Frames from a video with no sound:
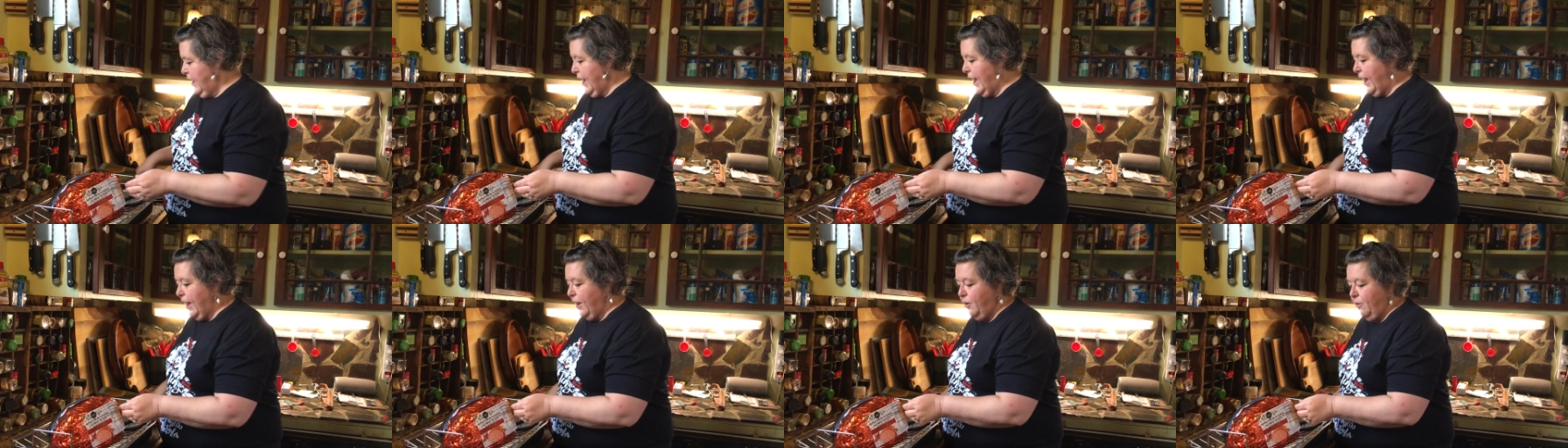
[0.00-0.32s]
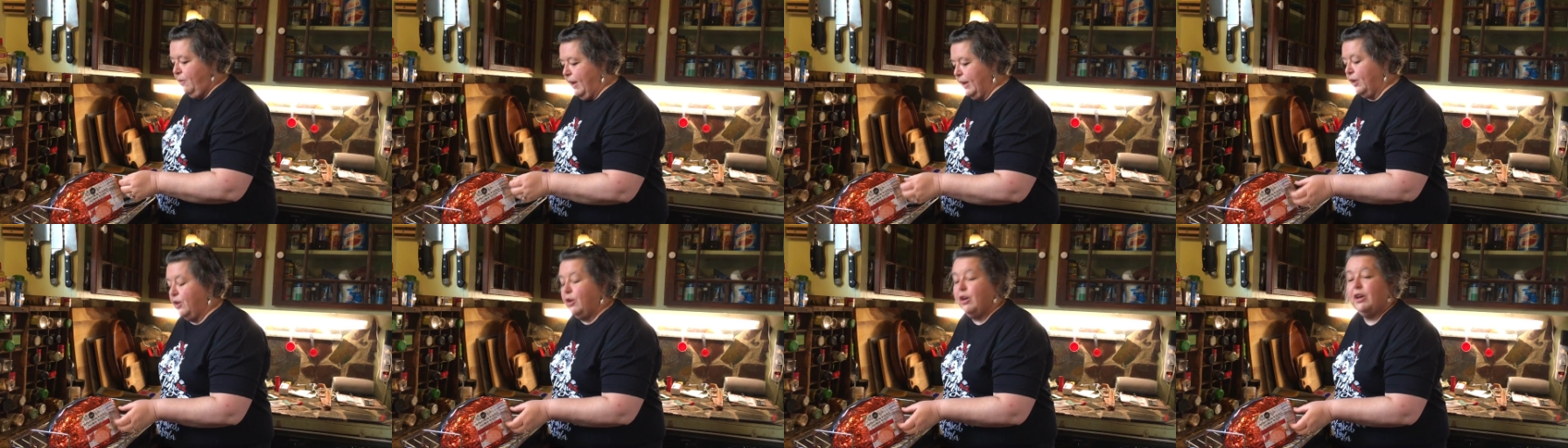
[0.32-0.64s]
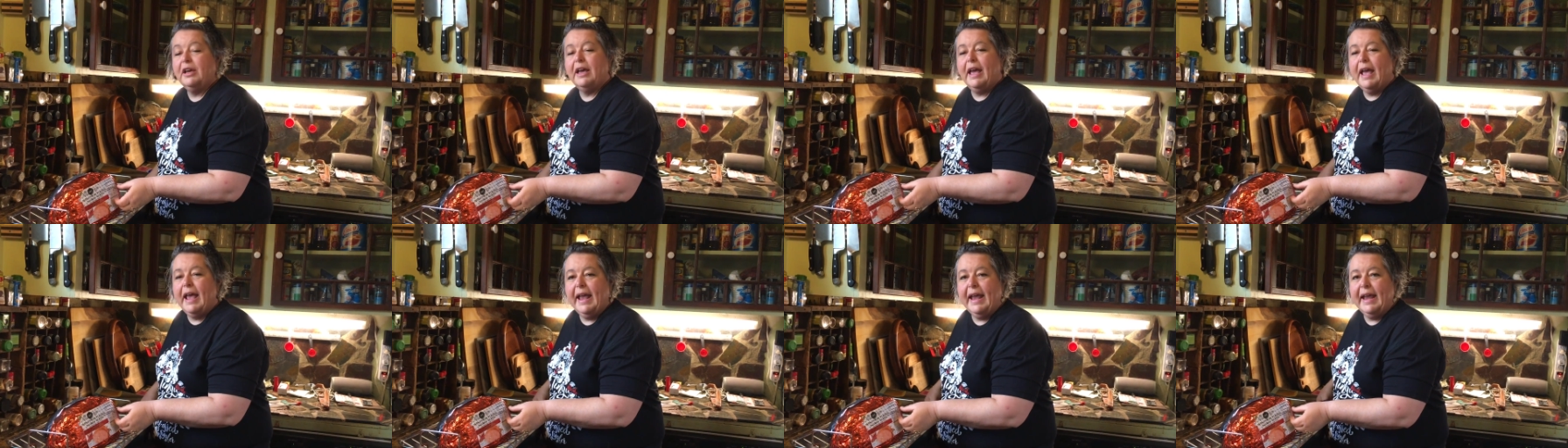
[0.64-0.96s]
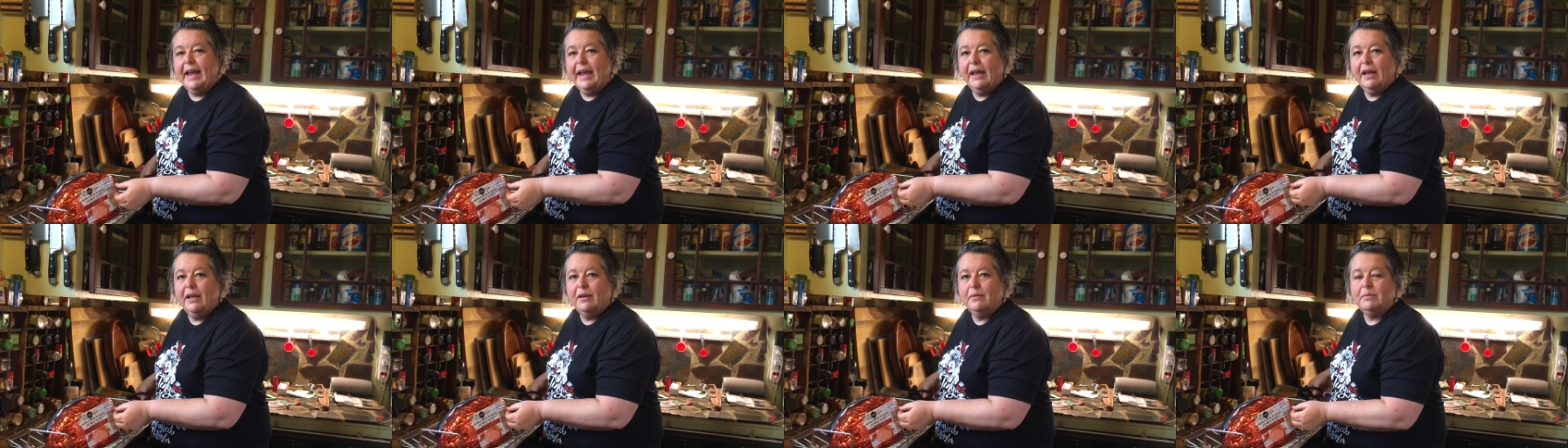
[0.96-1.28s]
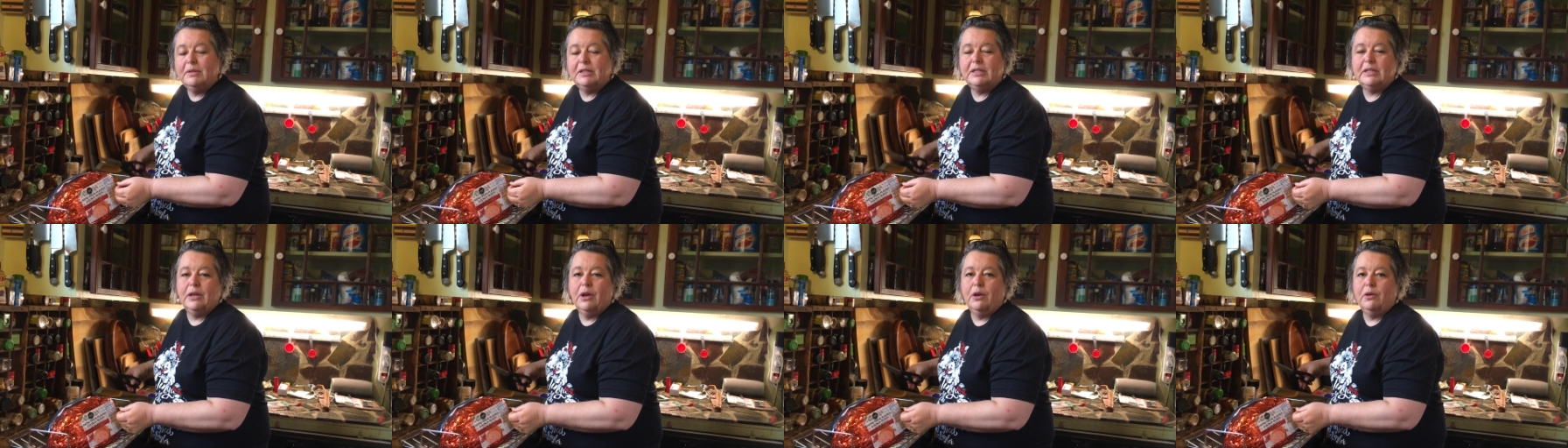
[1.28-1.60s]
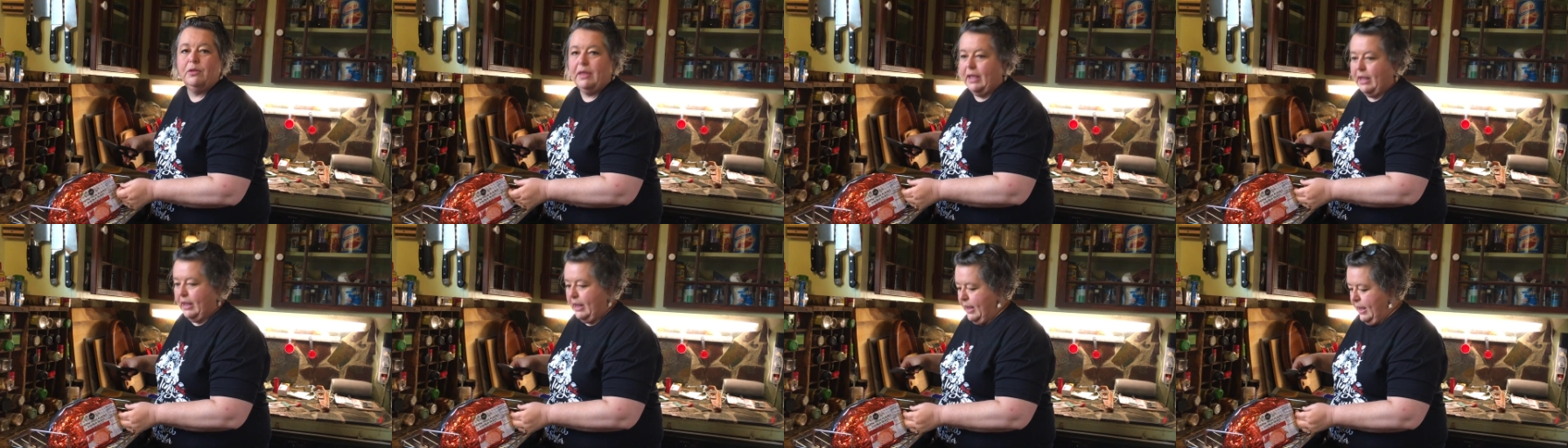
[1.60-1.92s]
how do I cook a ham so
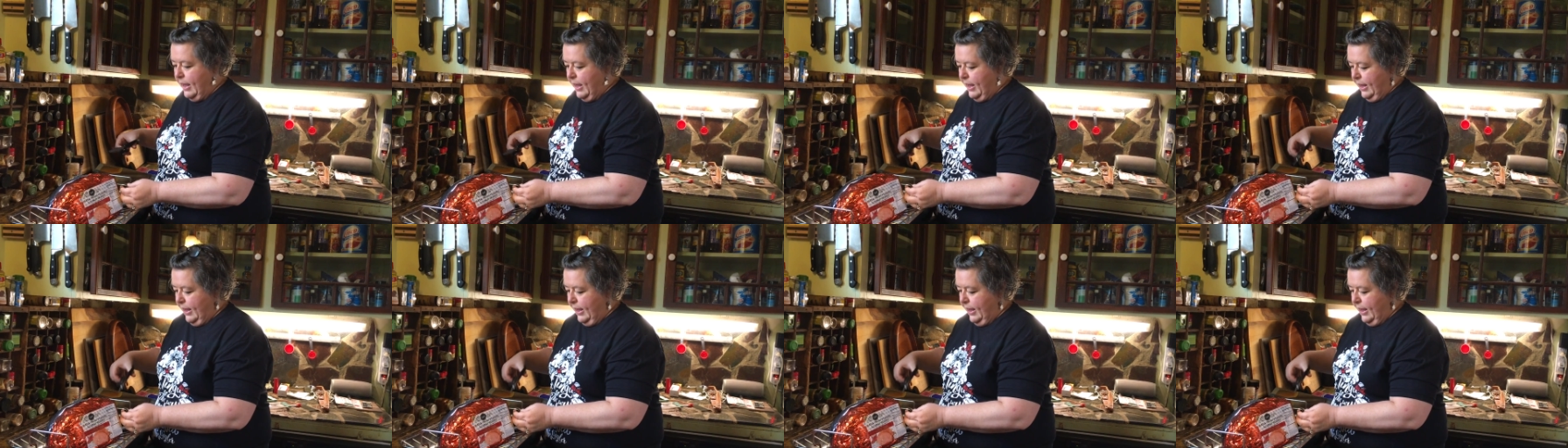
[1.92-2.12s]
that